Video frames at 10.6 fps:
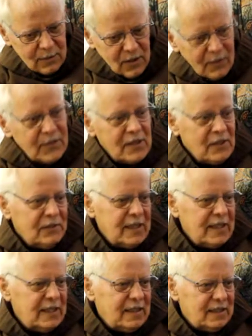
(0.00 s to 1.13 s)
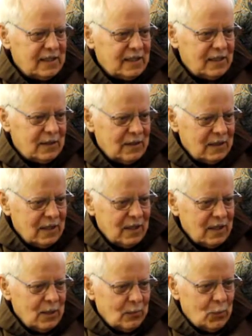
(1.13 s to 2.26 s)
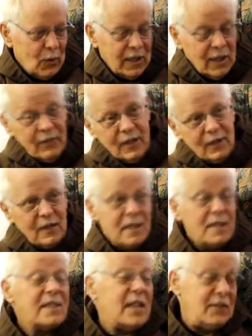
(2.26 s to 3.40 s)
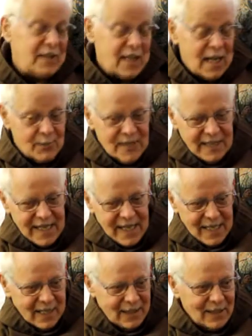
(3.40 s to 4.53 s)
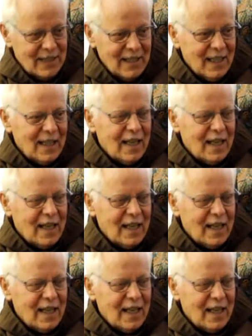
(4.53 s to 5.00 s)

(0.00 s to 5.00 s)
office of readings and morning, evening, and there's seven times a day, and,